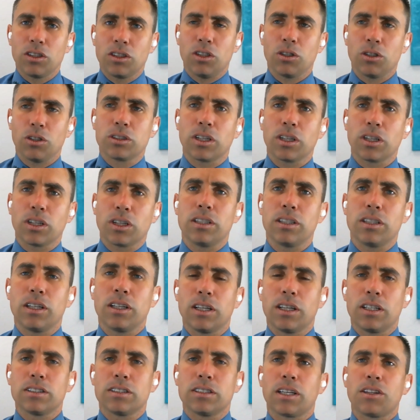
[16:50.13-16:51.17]

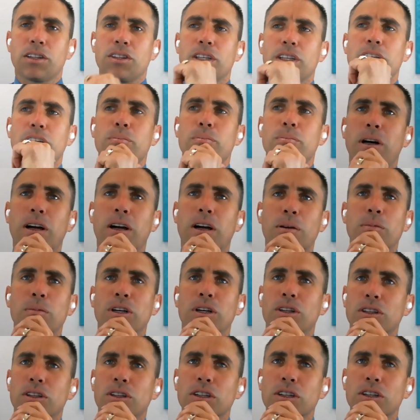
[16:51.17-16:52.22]
As I think about,
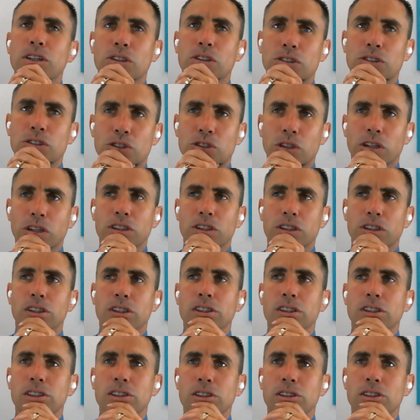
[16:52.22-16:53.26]
I'm a clinical
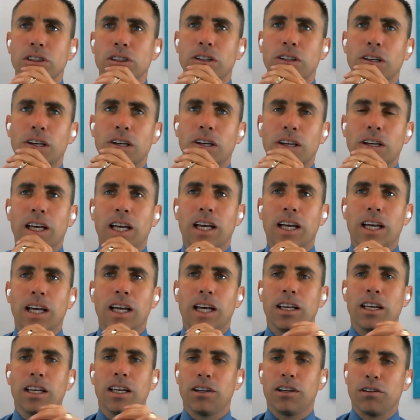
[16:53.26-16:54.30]
instructor,
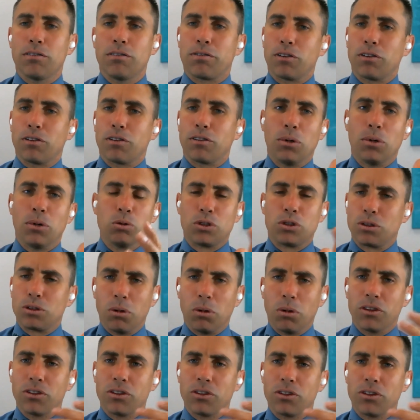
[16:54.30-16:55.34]
and for
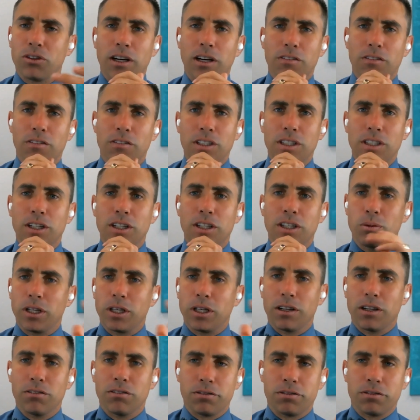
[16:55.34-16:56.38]
most months out of the year,
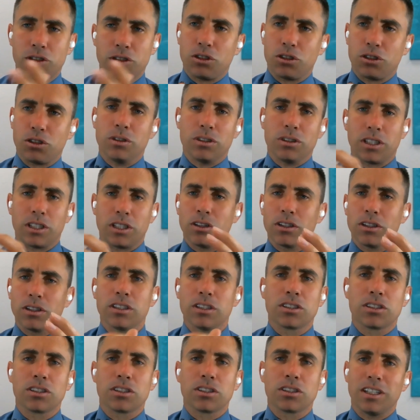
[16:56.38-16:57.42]
we have students here at
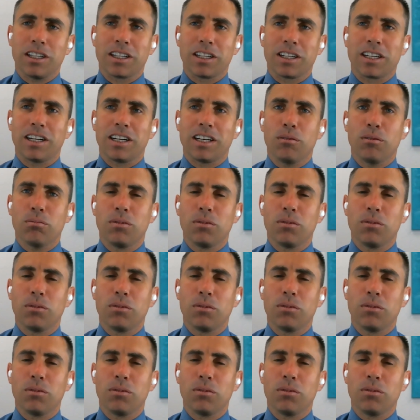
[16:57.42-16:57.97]
this clinic, and